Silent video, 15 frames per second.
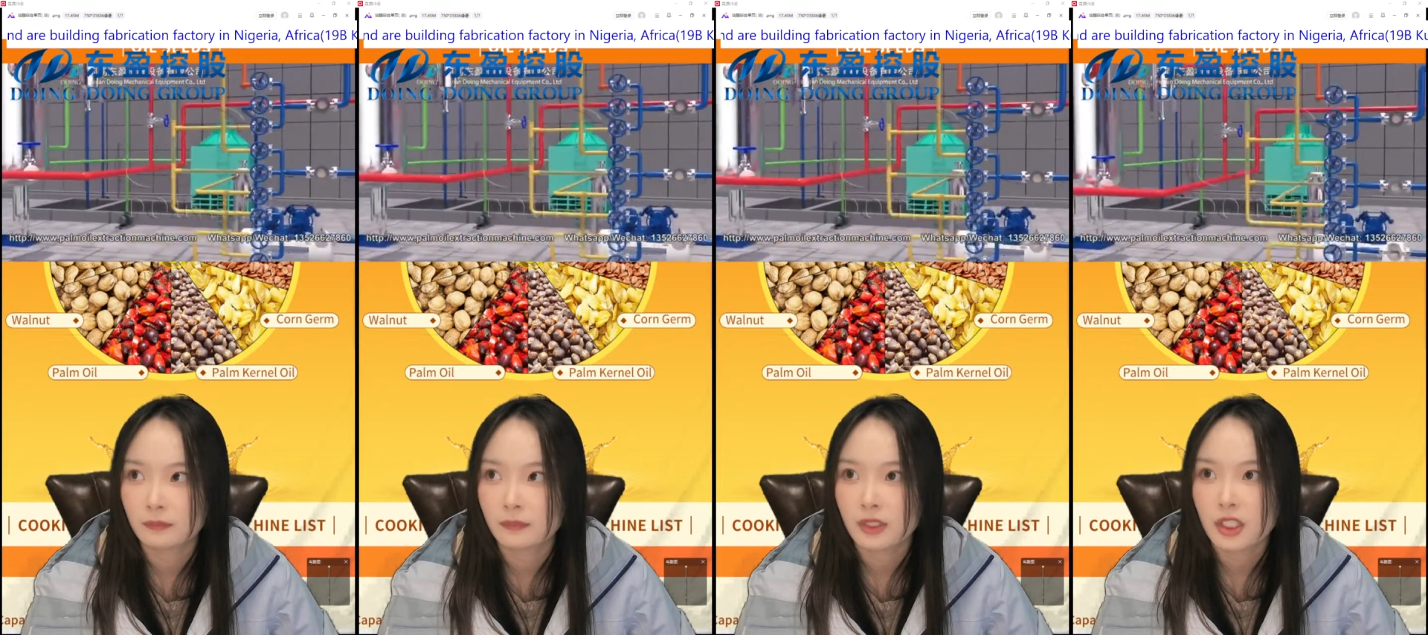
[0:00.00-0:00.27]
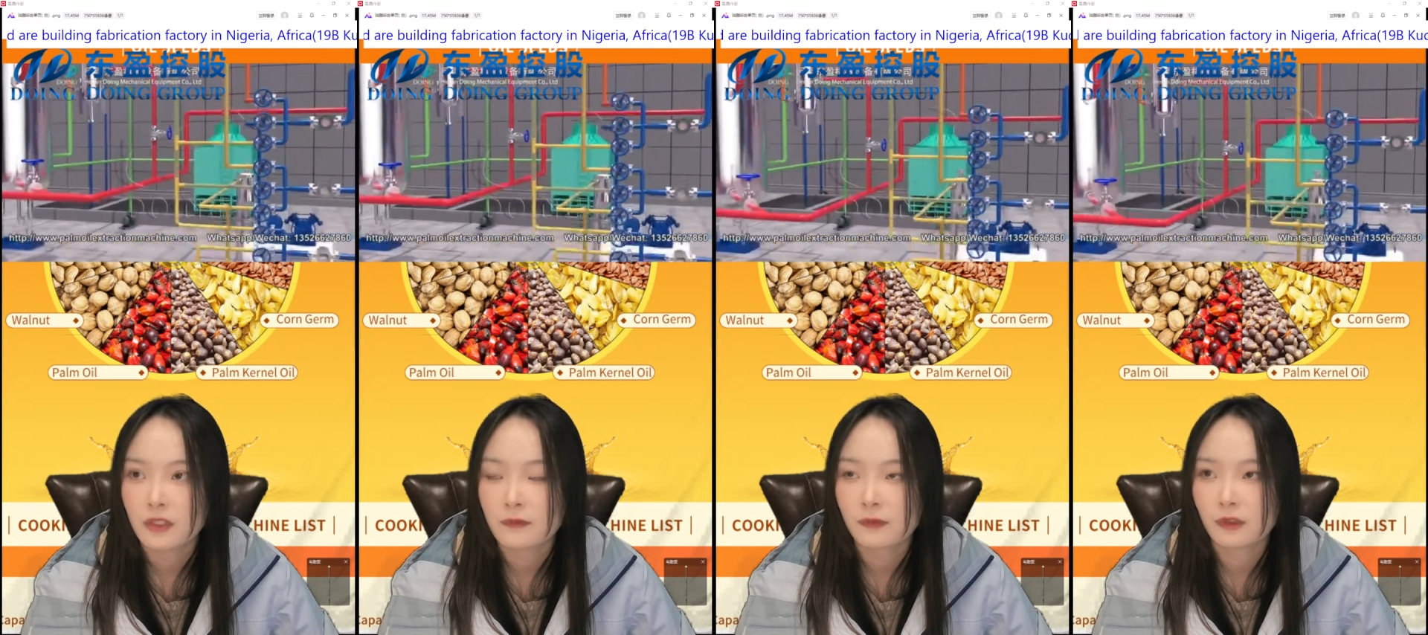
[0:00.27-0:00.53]

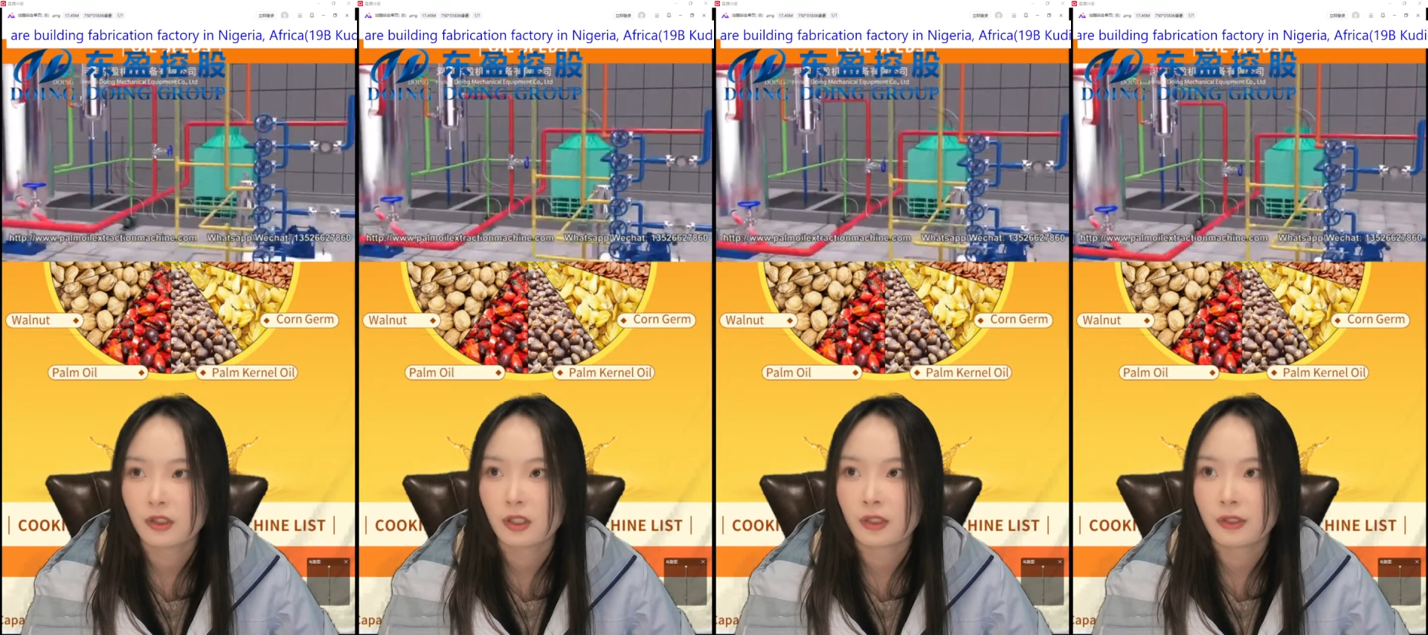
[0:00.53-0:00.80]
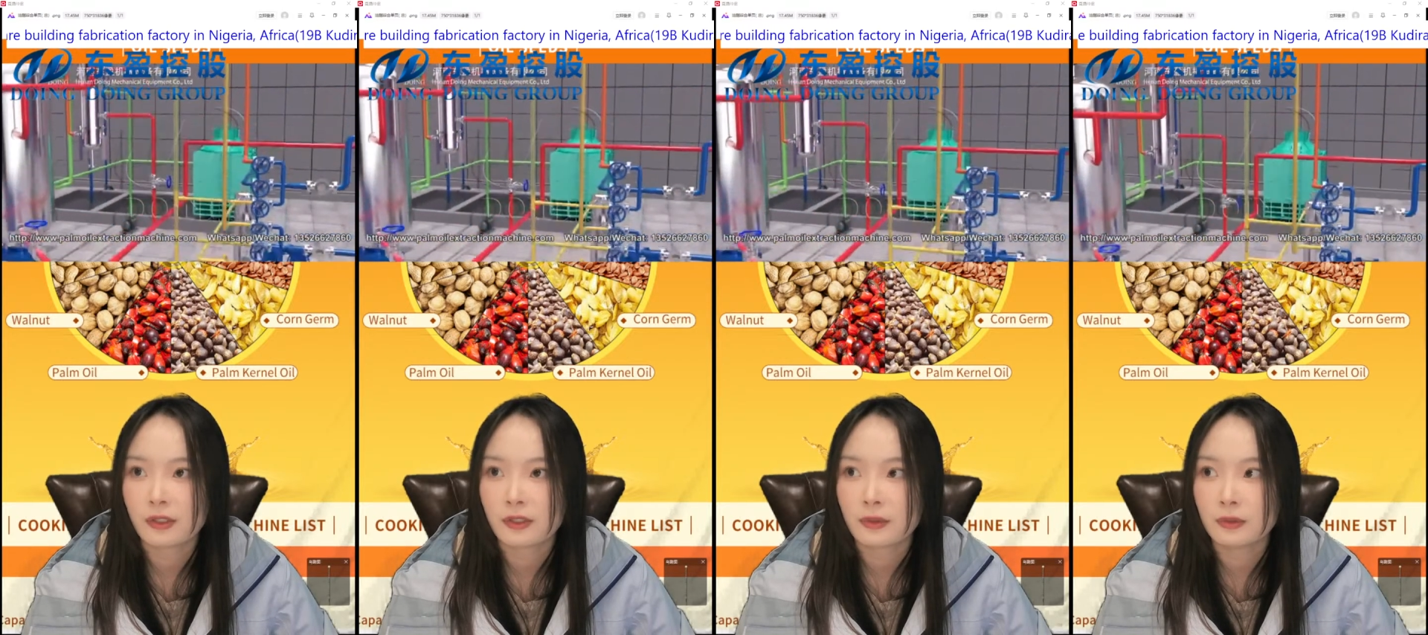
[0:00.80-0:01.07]
If your
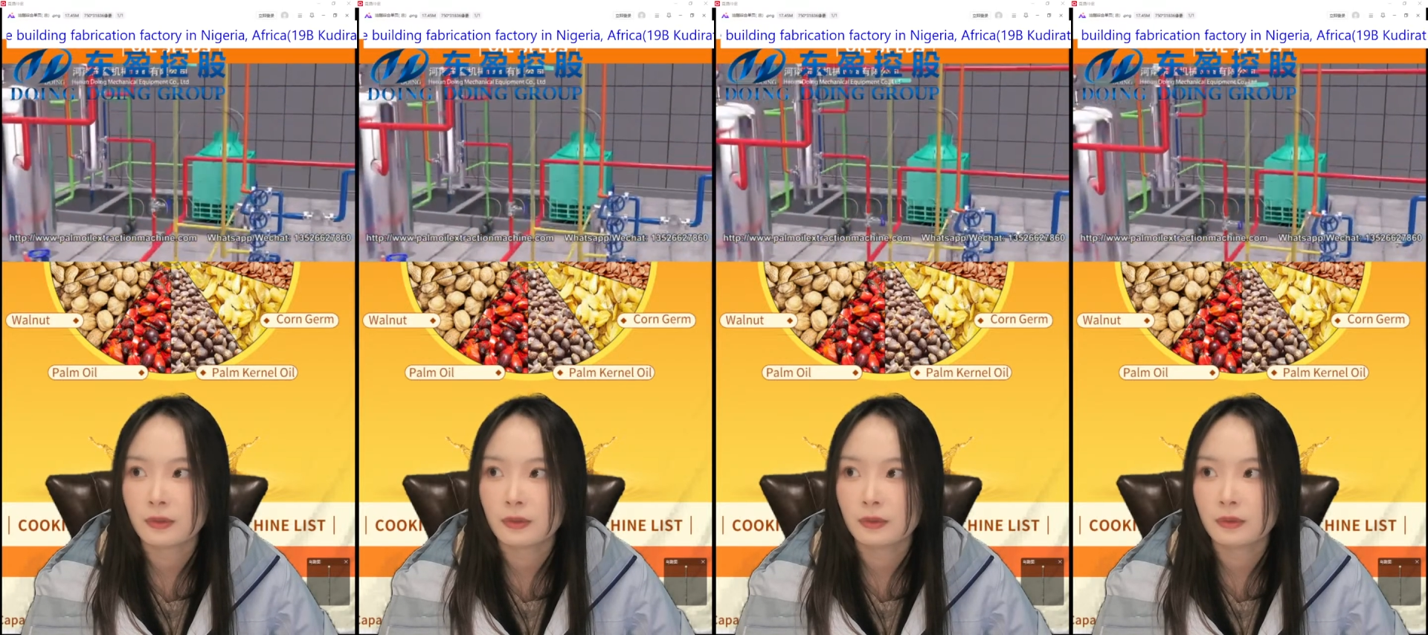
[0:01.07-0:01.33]
oil